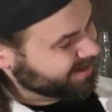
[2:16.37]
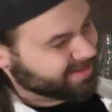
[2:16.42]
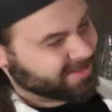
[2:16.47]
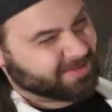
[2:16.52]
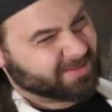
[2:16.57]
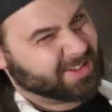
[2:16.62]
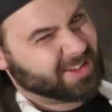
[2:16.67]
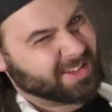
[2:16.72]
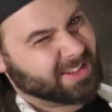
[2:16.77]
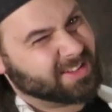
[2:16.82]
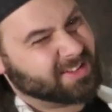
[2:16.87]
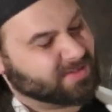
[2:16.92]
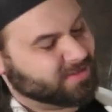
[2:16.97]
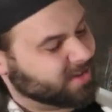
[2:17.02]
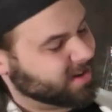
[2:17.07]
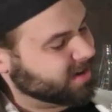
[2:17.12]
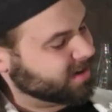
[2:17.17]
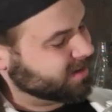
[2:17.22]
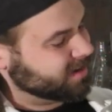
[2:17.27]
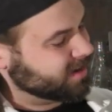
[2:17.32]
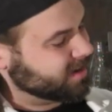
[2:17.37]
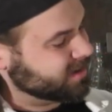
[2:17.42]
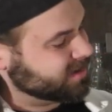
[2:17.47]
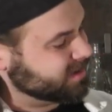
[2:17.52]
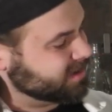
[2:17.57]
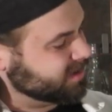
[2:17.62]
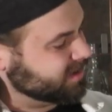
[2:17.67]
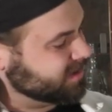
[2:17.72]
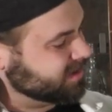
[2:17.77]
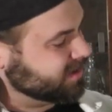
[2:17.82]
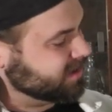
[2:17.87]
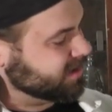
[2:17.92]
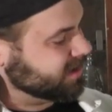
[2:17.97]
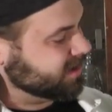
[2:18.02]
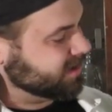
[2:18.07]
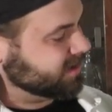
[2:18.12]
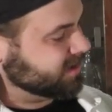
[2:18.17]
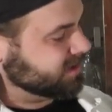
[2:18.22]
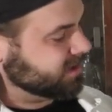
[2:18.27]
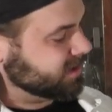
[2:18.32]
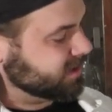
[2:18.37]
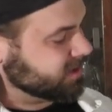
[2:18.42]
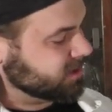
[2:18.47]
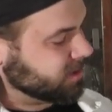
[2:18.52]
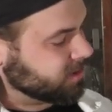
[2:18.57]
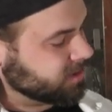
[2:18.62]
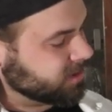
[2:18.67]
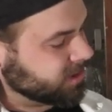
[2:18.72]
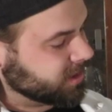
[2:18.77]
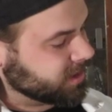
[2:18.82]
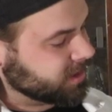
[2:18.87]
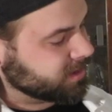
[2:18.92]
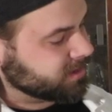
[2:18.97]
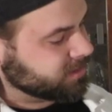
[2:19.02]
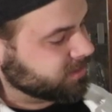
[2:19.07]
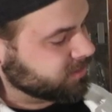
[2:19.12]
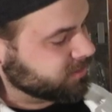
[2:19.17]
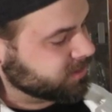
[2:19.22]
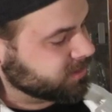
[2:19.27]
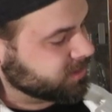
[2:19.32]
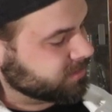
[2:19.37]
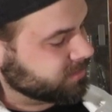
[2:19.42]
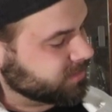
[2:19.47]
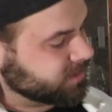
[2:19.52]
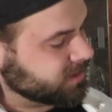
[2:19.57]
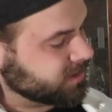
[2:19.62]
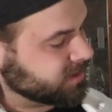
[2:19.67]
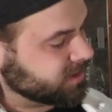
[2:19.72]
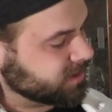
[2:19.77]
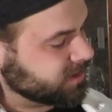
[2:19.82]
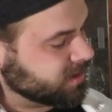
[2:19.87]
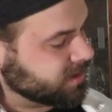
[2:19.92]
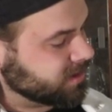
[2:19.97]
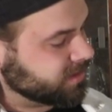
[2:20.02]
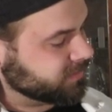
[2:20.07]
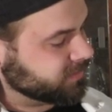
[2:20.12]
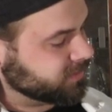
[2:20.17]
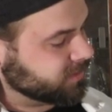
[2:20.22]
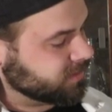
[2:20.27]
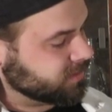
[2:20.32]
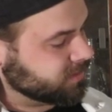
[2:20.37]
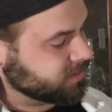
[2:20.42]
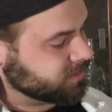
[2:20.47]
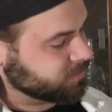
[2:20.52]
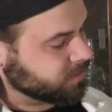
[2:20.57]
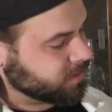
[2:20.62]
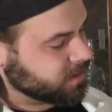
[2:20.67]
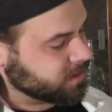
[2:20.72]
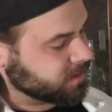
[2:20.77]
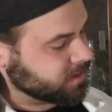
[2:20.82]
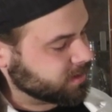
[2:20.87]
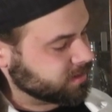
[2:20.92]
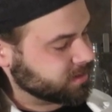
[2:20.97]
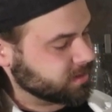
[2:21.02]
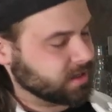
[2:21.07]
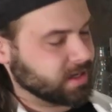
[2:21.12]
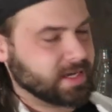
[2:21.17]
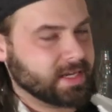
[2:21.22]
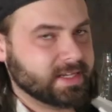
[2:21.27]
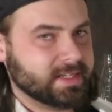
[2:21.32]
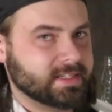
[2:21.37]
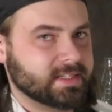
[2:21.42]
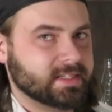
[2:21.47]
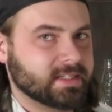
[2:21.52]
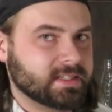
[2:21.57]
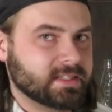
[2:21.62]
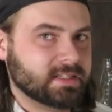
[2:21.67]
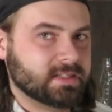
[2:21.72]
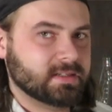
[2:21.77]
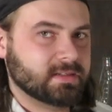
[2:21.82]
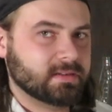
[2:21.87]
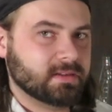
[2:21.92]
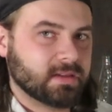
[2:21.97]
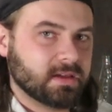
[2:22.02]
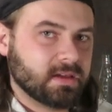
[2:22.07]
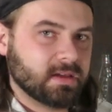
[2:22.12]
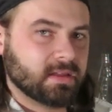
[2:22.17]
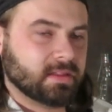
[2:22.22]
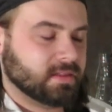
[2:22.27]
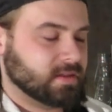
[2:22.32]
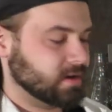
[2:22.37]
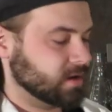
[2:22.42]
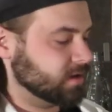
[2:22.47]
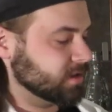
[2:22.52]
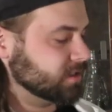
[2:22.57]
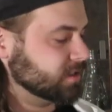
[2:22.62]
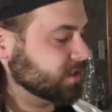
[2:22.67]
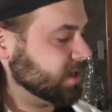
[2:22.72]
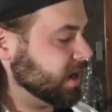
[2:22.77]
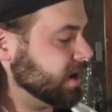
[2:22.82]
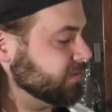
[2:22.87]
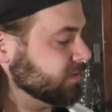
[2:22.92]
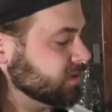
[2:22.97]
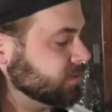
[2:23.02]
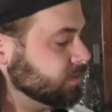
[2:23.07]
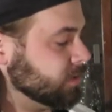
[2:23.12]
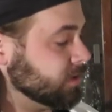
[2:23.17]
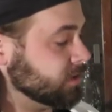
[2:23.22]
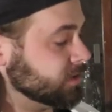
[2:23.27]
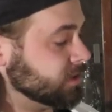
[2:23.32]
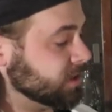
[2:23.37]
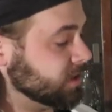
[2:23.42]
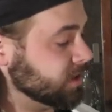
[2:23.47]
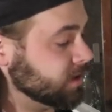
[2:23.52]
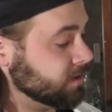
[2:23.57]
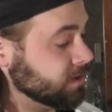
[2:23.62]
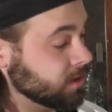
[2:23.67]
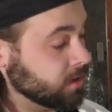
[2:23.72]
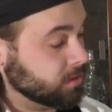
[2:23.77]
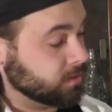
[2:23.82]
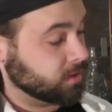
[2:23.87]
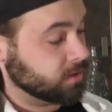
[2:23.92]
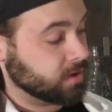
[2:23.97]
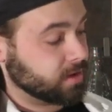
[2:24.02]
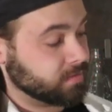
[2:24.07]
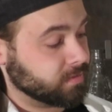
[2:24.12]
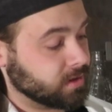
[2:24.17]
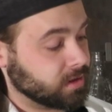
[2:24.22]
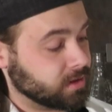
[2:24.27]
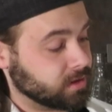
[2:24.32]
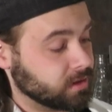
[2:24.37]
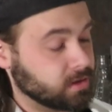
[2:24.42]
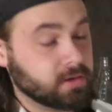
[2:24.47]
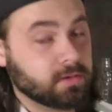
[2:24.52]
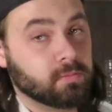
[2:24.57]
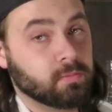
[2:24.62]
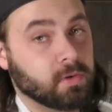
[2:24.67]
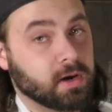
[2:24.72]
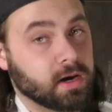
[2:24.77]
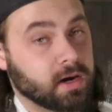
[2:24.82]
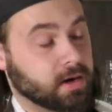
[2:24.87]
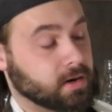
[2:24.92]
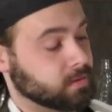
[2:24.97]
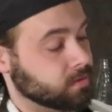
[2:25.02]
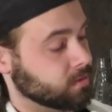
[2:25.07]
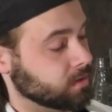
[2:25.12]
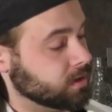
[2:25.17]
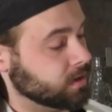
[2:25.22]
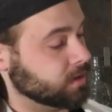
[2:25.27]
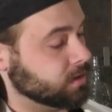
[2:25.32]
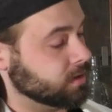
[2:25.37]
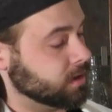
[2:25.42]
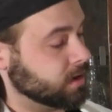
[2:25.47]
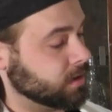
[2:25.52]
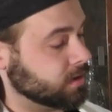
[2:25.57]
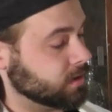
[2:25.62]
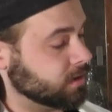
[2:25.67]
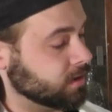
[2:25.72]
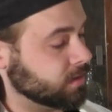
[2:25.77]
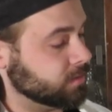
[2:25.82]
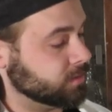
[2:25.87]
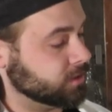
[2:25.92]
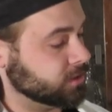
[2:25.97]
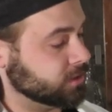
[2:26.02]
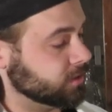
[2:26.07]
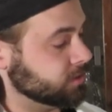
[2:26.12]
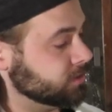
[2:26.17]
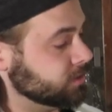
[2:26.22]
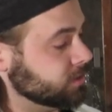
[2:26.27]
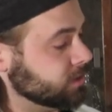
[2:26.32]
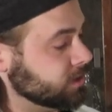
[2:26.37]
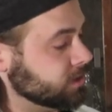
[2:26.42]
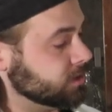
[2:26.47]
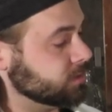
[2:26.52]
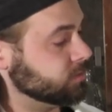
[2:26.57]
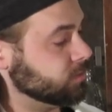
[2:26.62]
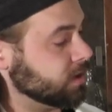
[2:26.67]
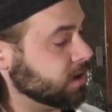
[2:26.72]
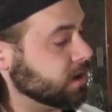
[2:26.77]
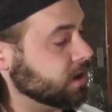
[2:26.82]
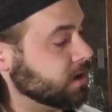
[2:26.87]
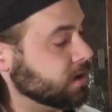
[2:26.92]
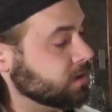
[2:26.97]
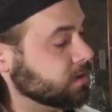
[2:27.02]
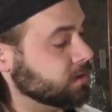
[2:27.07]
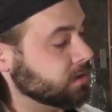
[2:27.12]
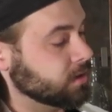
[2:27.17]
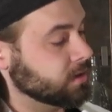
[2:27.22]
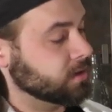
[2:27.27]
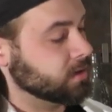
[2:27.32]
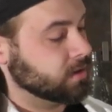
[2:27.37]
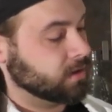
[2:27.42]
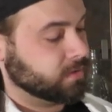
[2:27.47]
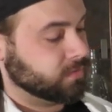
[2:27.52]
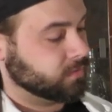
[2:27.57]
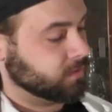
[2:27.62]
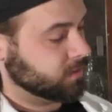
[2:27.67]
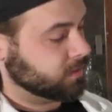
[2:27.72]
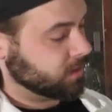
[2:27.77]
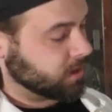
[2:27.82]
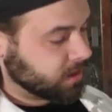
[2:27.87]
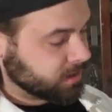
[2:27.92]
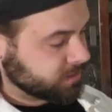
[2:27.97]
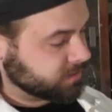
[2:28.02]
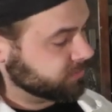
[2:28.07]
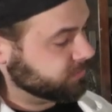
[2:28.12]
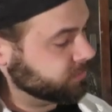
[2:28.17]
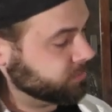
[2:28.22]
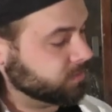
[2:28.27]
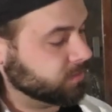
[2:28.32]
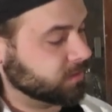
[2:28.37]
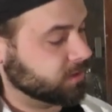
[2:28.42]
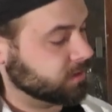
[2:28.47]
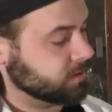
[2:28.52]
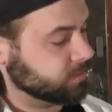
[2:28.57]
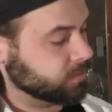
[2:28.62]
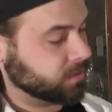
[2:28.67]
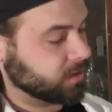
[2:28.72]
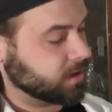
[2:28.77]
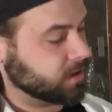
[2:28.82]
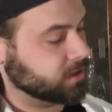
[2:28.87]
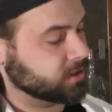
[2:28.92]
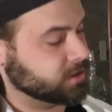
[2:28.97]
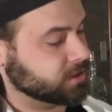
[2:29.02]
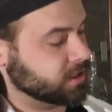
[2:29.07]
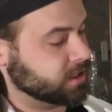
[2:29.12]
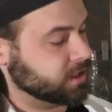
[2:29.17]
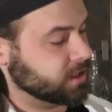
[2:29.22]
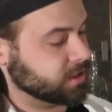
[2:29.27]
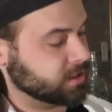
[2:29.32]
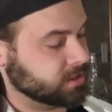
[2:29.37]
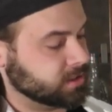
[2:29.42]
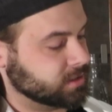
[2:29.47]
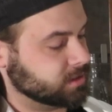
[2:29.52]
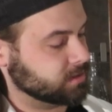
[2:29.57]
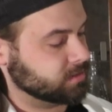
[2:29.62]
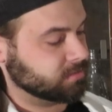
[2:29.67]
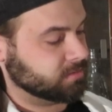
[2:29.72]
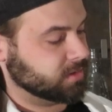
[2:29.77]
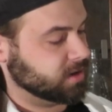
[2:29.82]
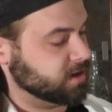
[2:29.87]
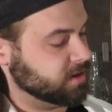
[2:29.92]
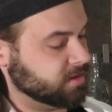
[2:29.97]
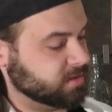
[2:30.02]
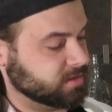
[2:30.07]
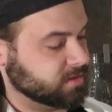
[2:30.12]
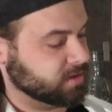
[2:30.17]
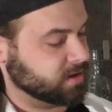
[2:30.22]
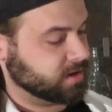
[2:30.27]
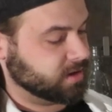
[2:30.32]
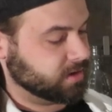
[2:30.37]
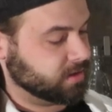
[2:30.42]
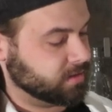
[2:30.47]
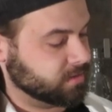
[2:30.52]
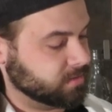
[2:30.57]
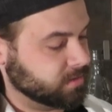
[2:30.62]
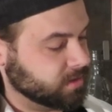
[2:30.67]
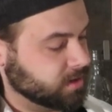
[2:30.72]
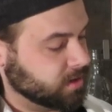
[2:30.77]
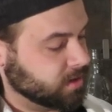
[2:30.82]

it's a very dusty thing, and it's hard to get to some of this stuff, so it's probably not the easiest thing to scavenge parts out of. We do have a lot of good wire. Now our club has used this wire for lots of little projects here and there.